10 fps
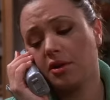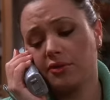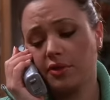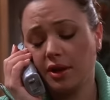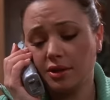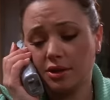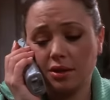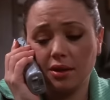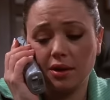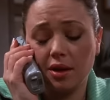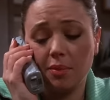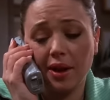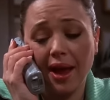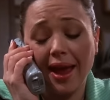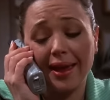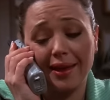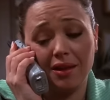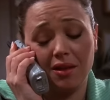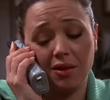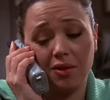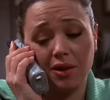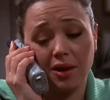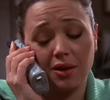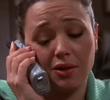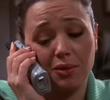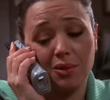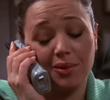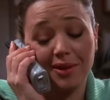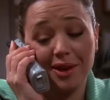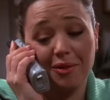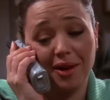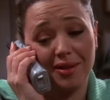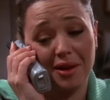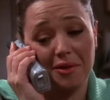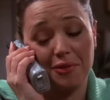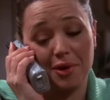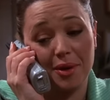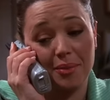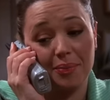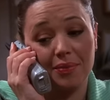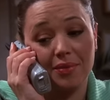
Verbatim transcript: your flight's delayed, honey, but hang in there, okay? You're doing a really great thing for him.